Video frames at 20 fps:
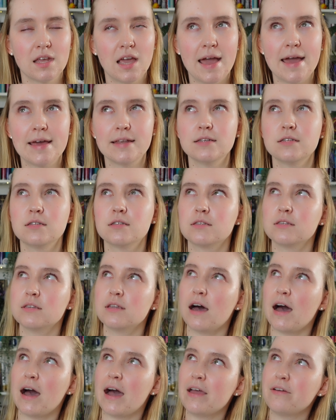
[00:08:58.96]
and
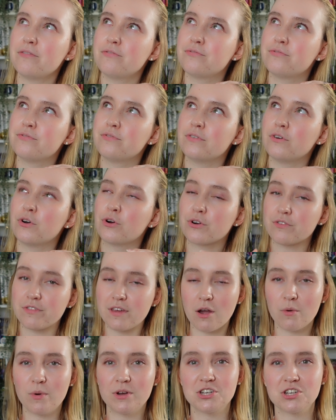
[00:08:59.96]
I've heard
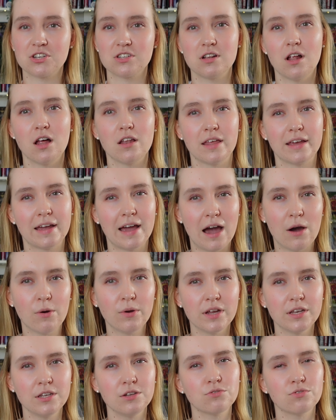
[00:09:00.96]
that question a lot, like how
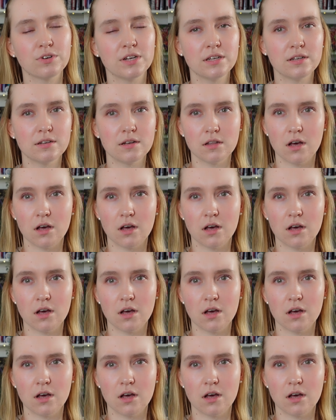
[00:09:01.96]
can you read